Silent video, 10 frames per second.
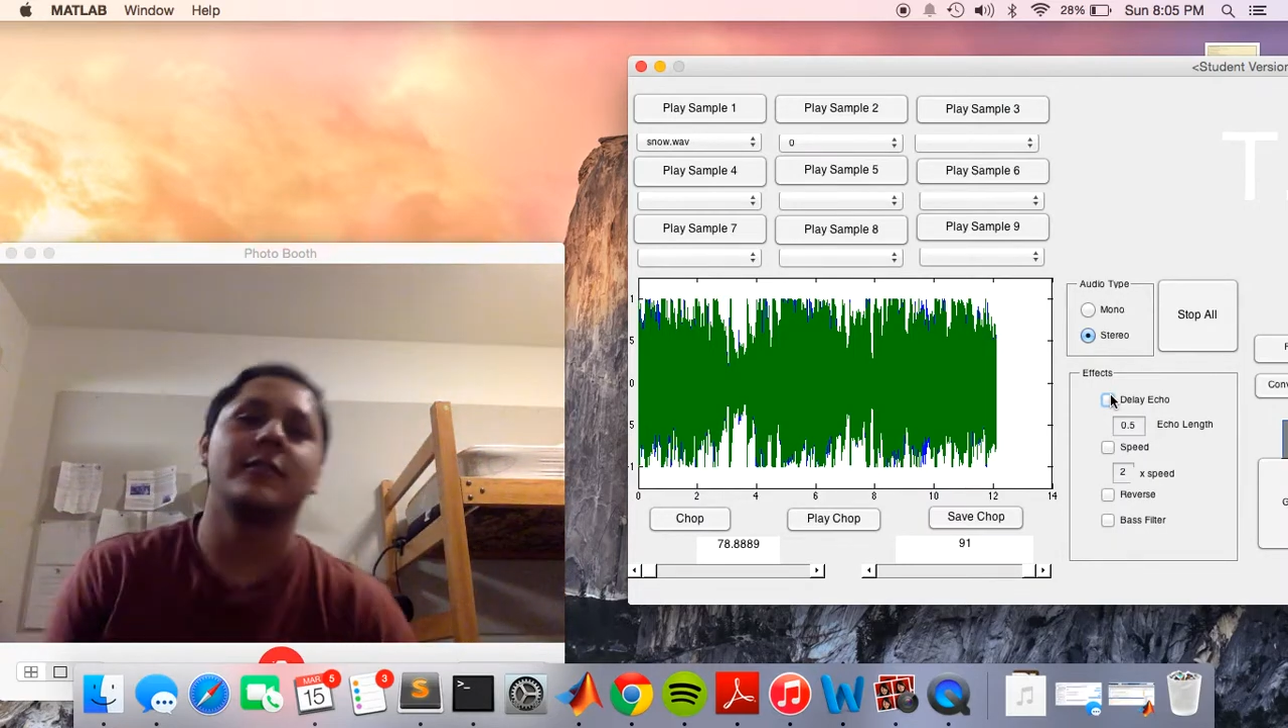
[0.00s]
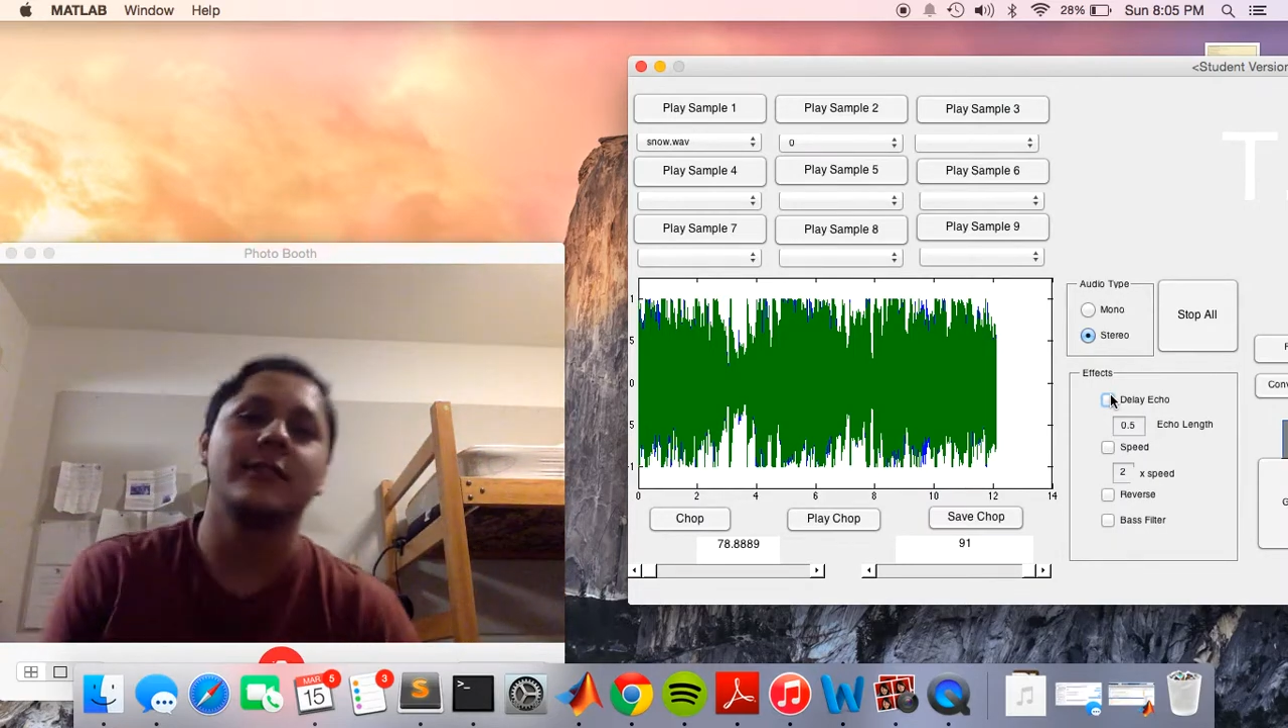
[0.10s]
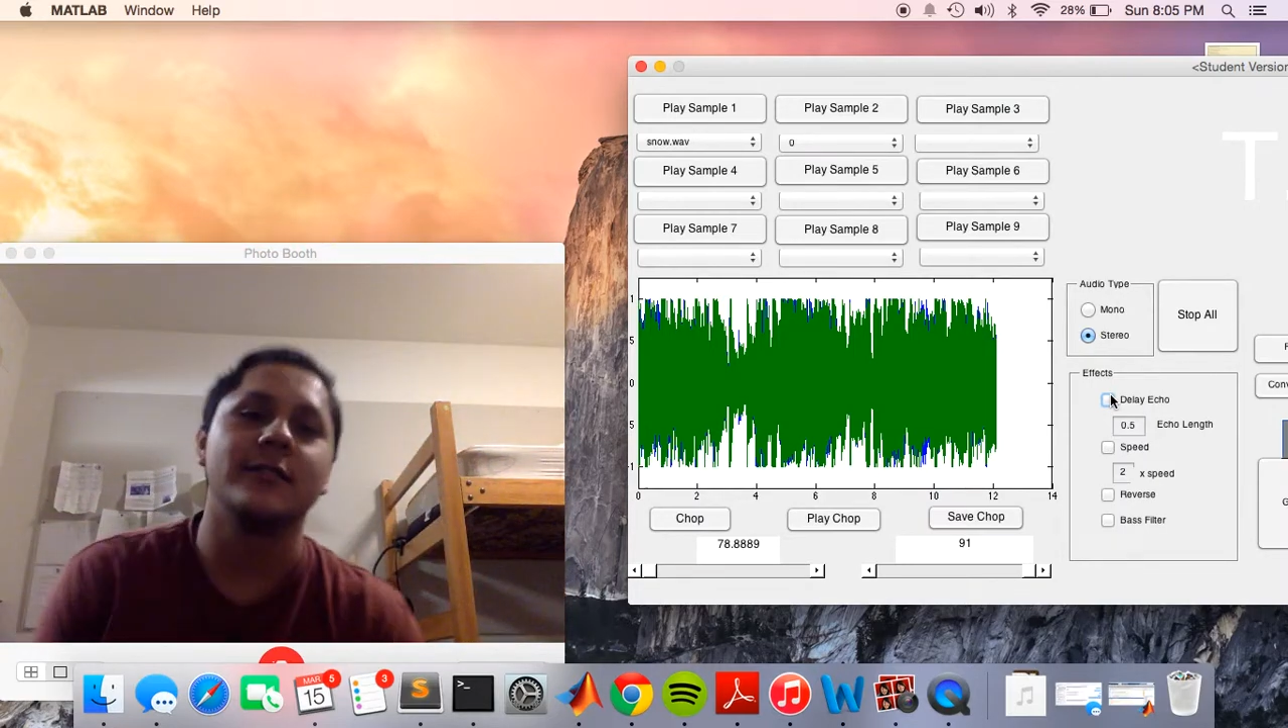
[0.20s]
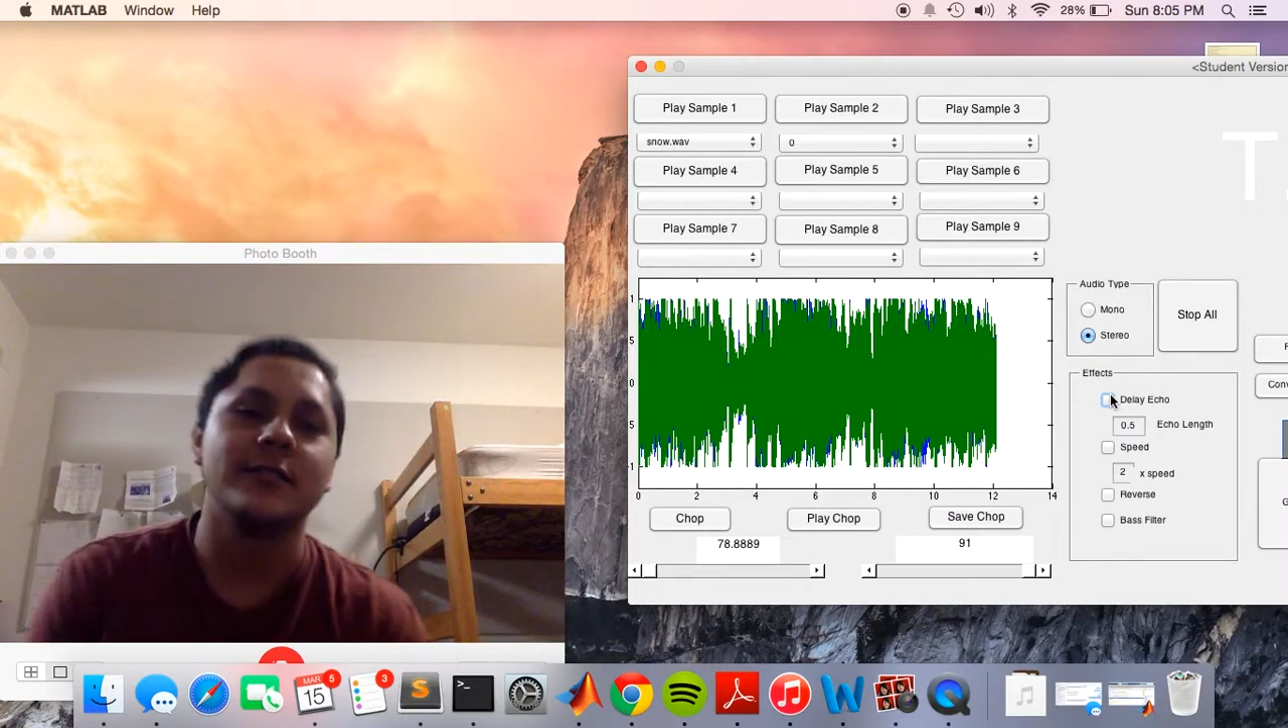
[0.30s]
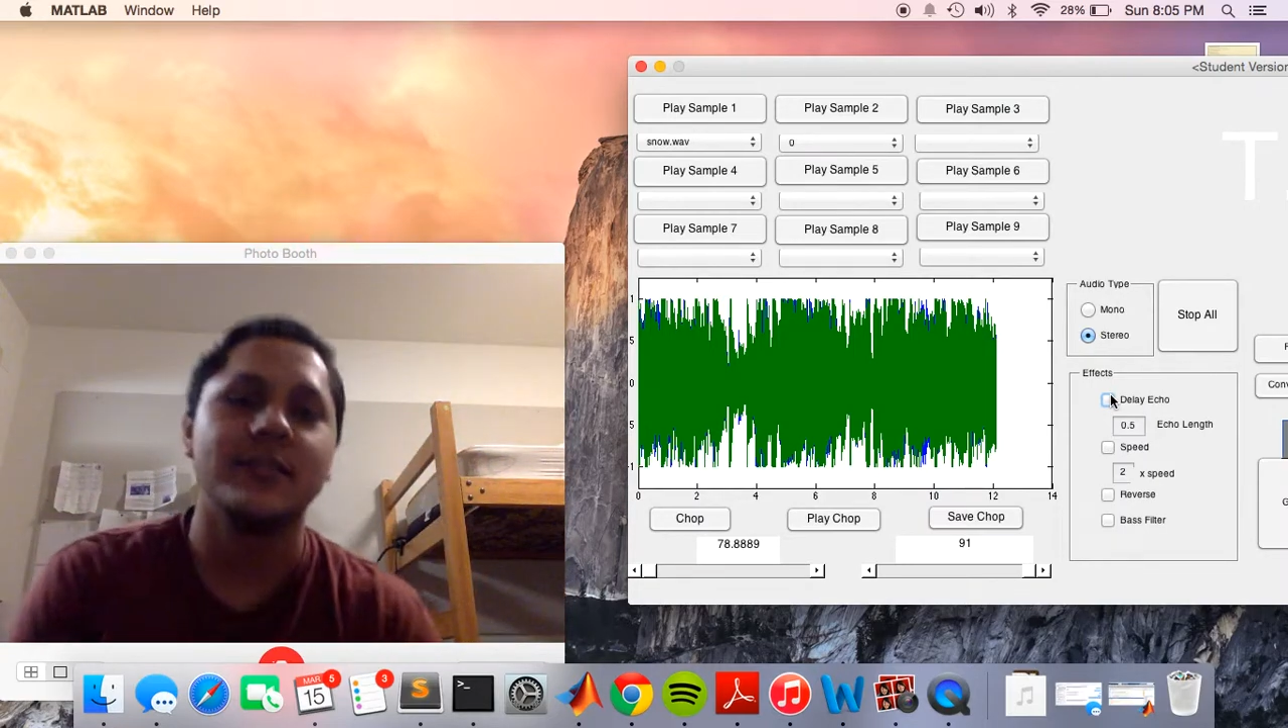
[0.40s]

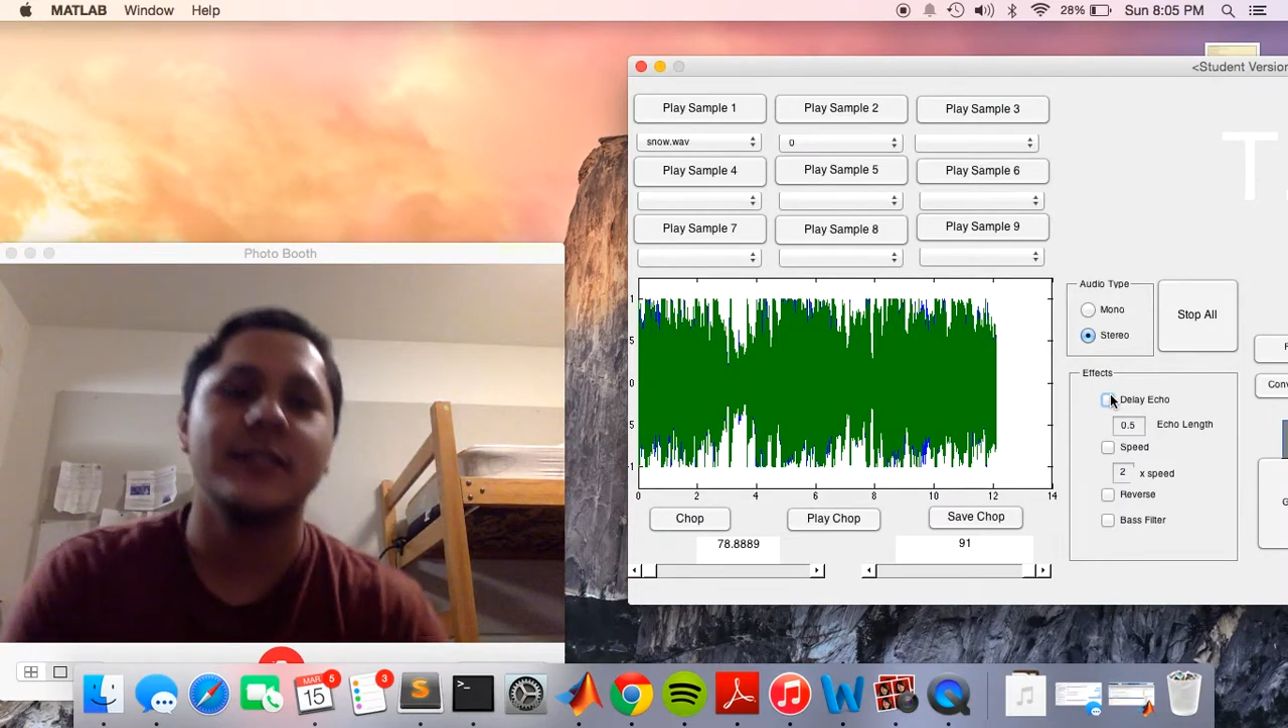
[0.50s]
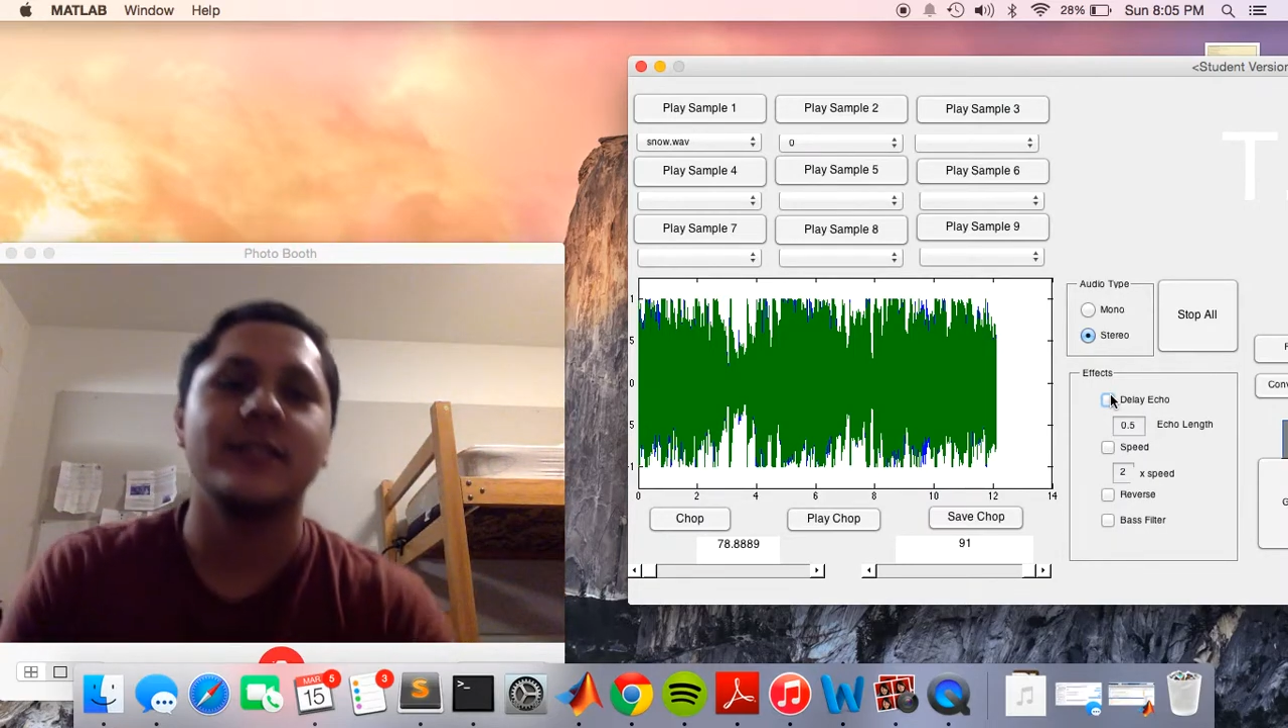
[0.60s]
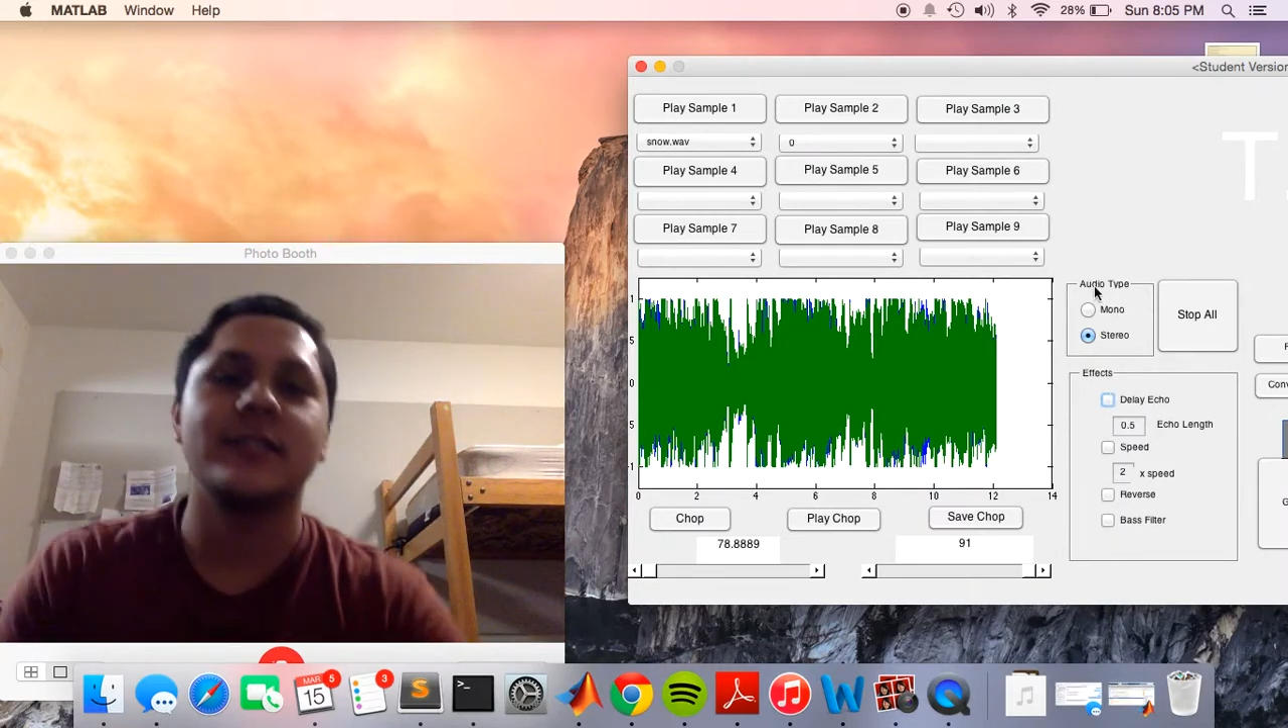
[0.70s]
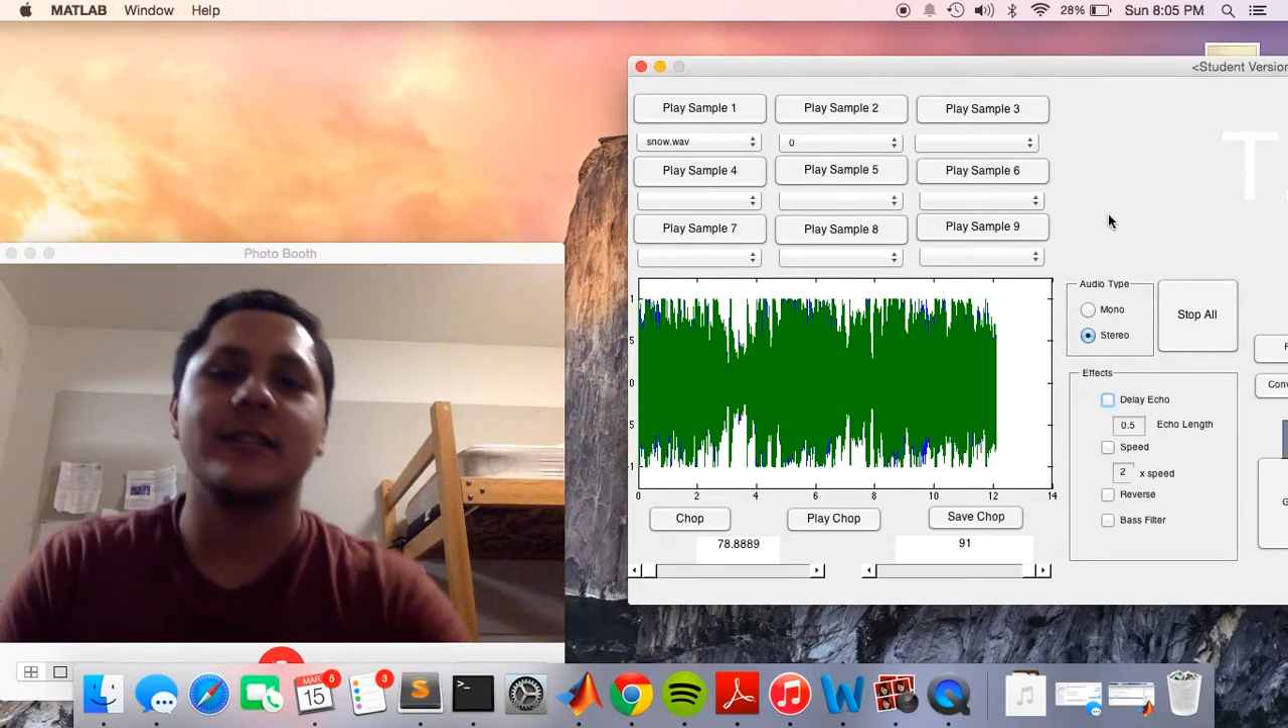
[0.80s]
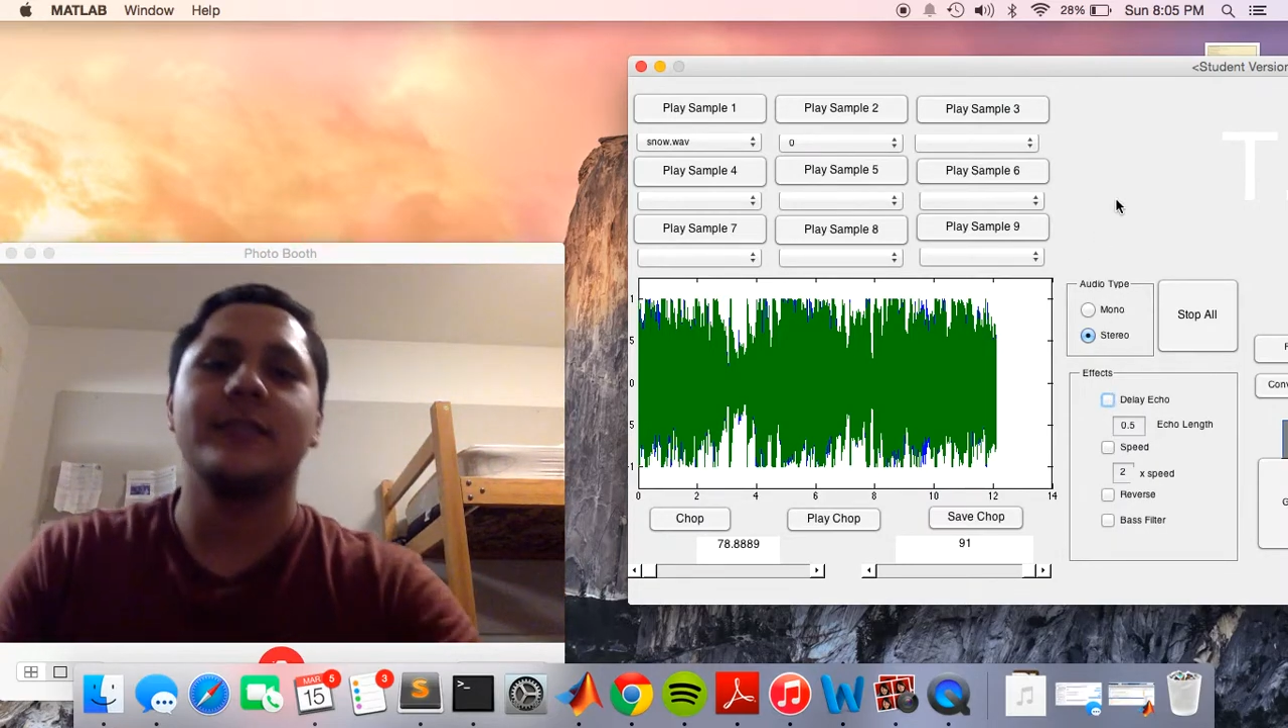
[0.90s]

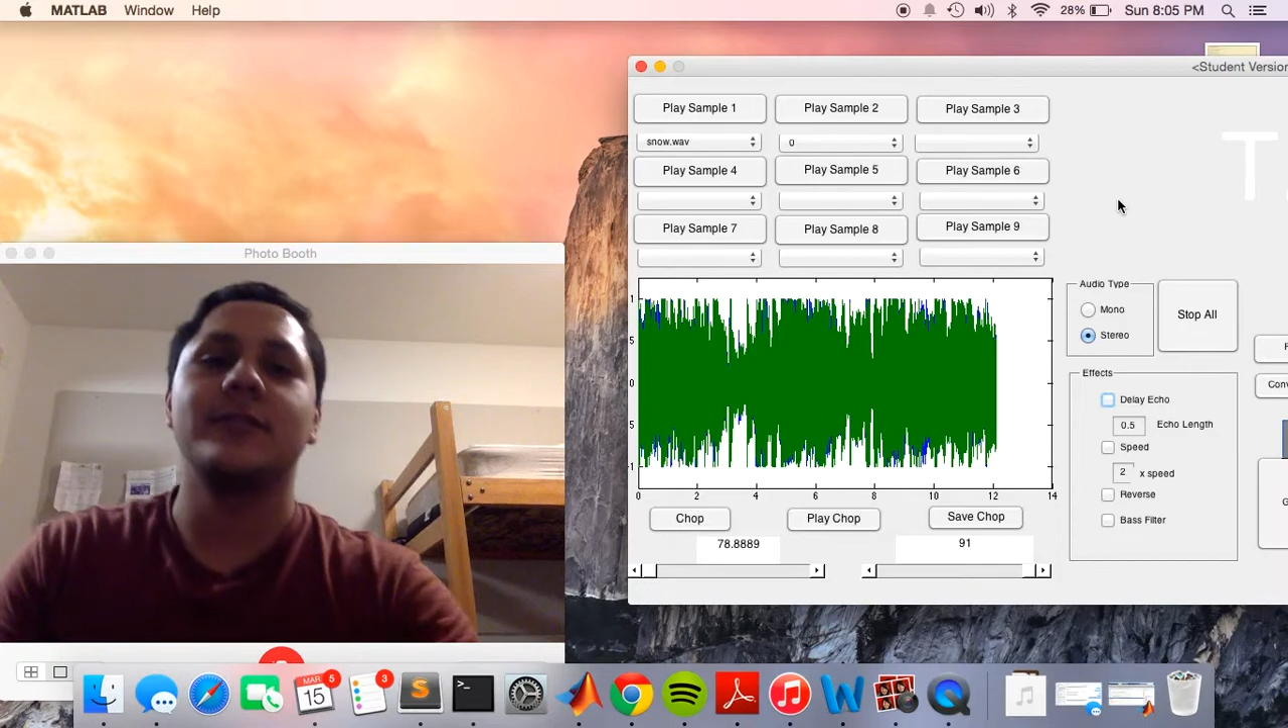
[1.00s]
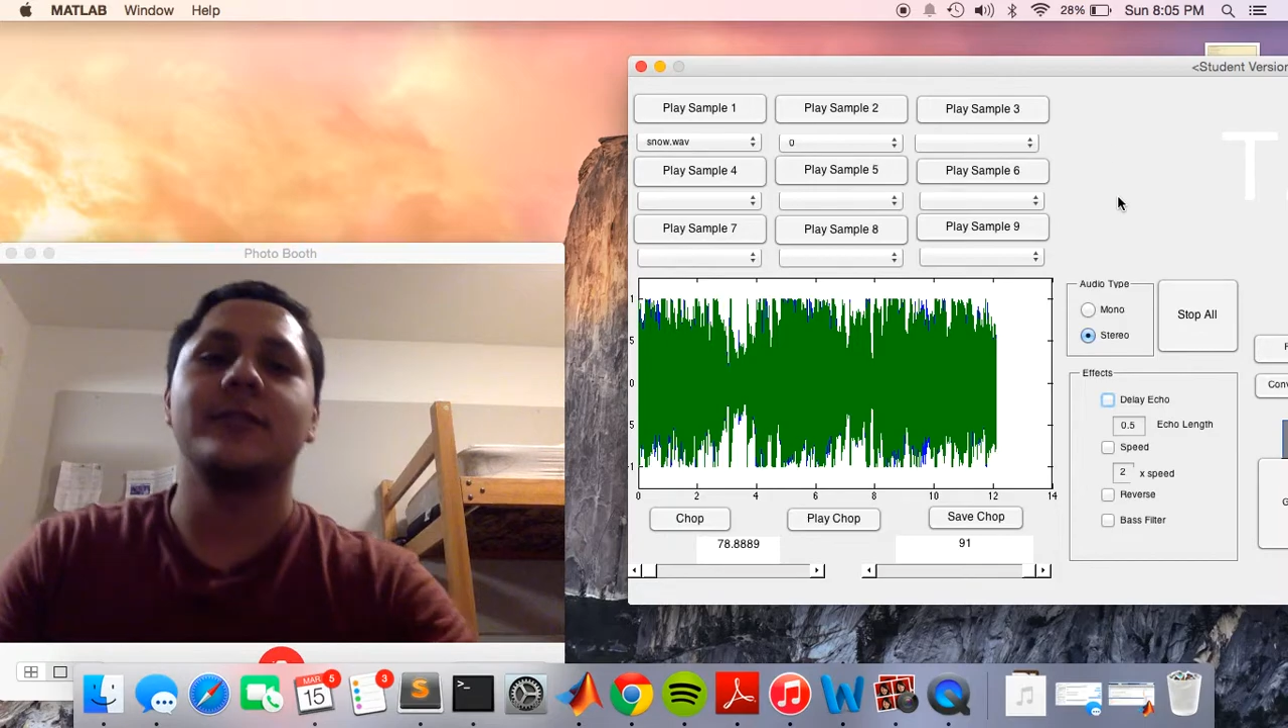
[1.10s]
synthesizer.